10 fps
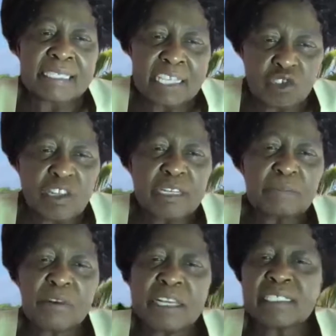Sexual
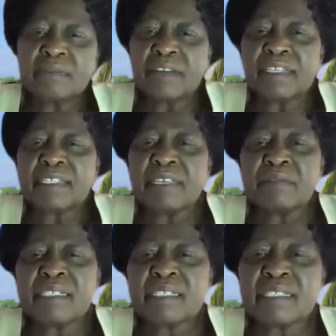reproductive health
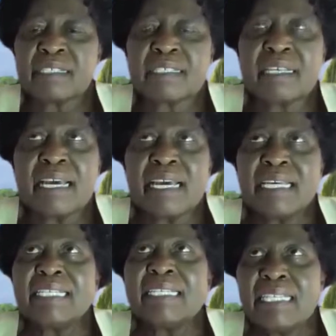services
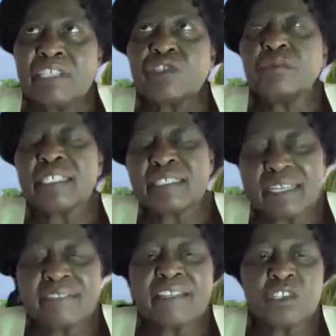need to be
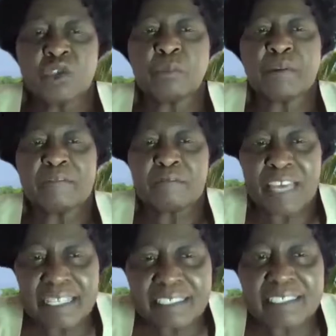strengthened to
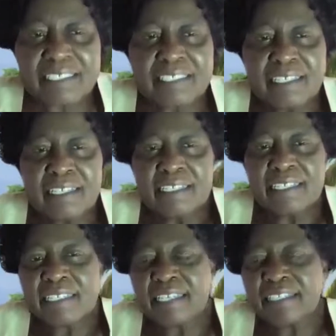prevent
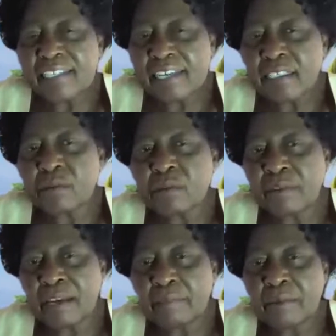teenage girls from
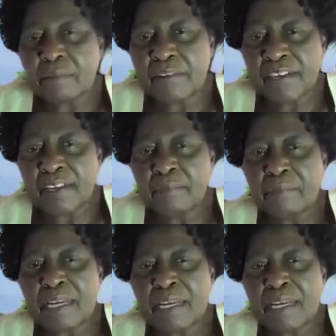becoming
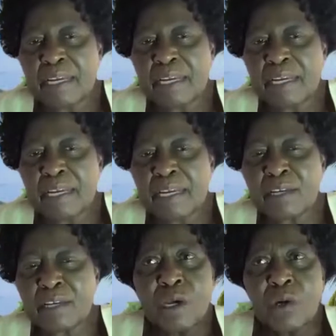pregnant. But also,
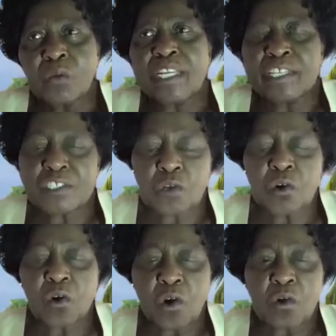we need to
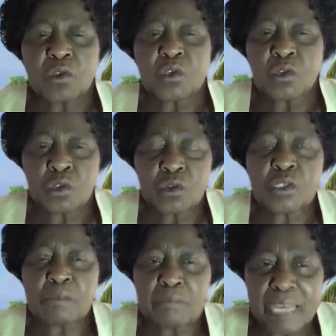go to
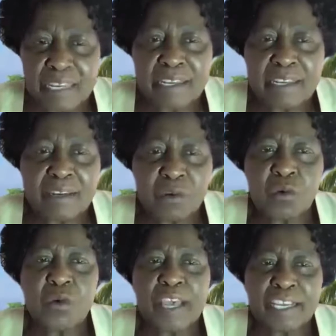those men
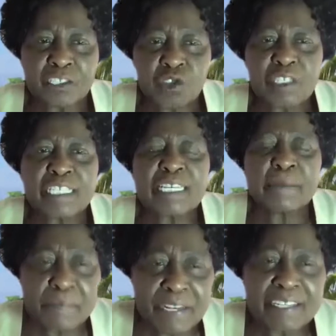who actually
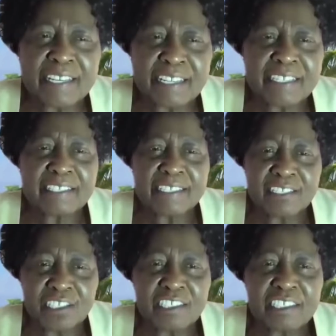impregnated
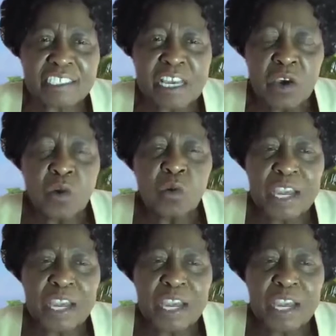these children.